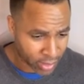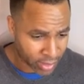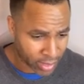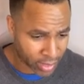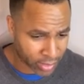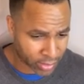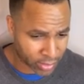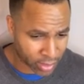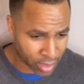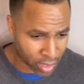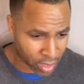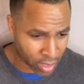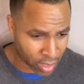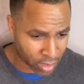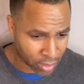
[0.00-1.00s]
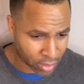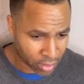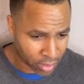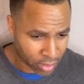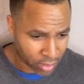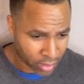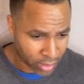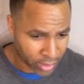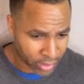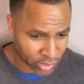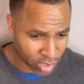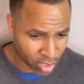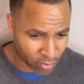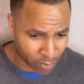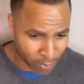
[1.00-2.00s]
his uh, his
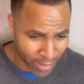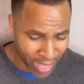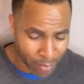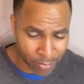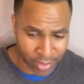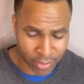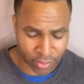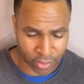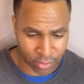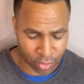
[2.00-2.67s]
commandments.